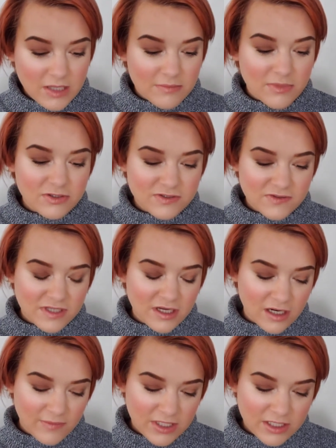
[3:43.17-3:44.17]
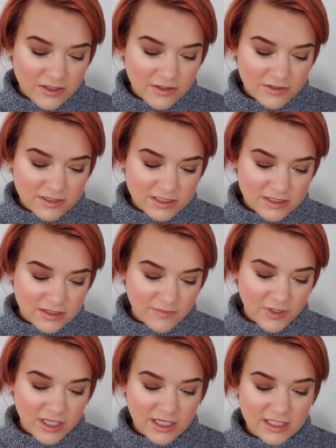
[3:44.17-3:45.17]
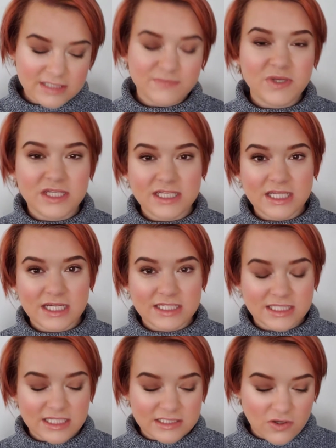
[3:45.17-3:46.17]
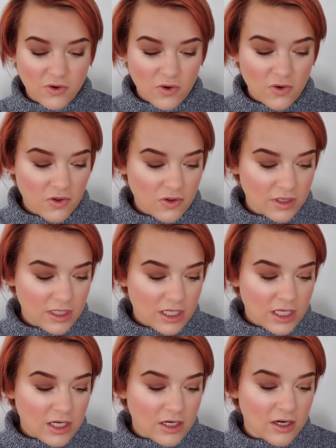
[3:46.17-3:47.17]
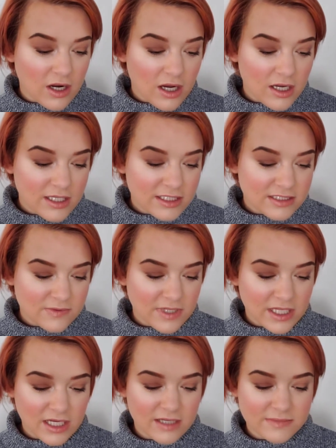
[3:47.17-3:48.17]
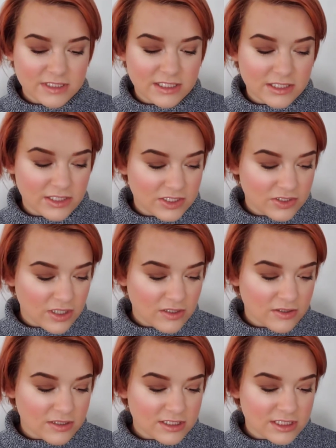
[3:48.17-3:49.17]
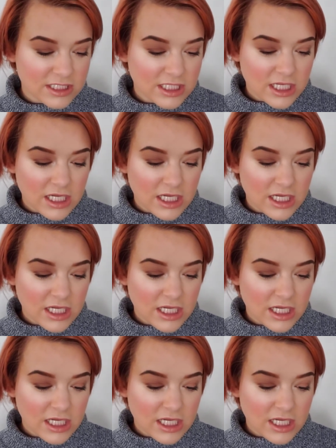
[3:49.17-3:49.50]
Most of the army knows, because BTS as a whole are honest when it comes to their struggles.